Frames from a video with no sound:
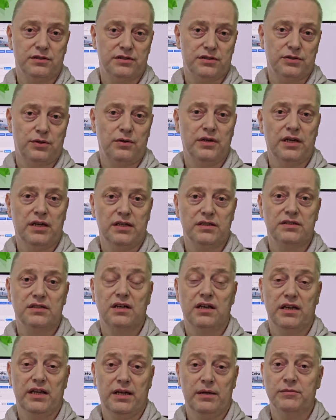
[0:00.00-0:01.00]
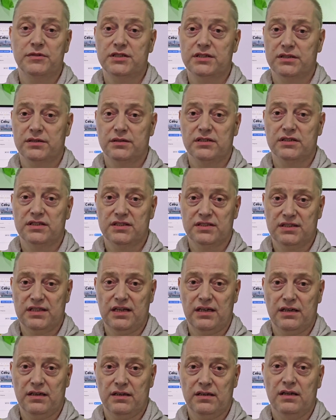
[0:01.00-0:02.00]
song has claimed since
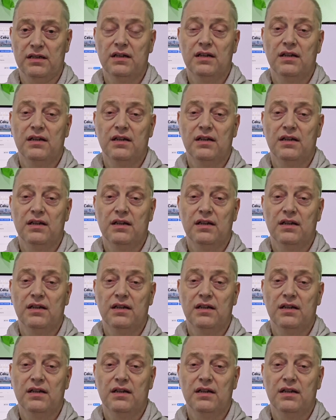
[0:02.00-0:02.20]
then.